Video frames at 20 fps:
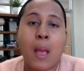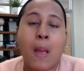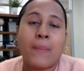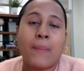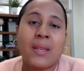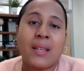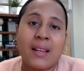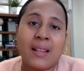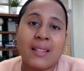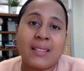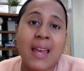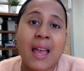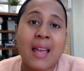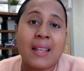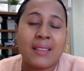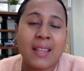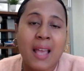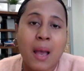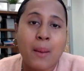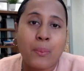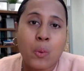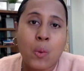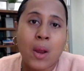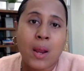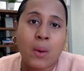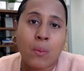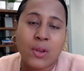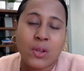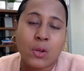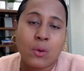because at that
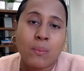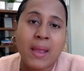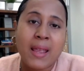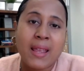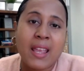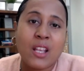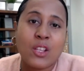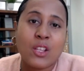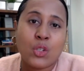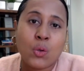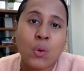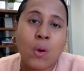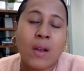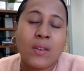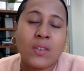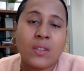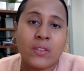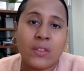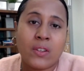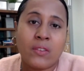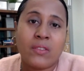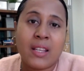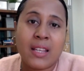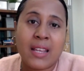point, when you're making two hundred fifty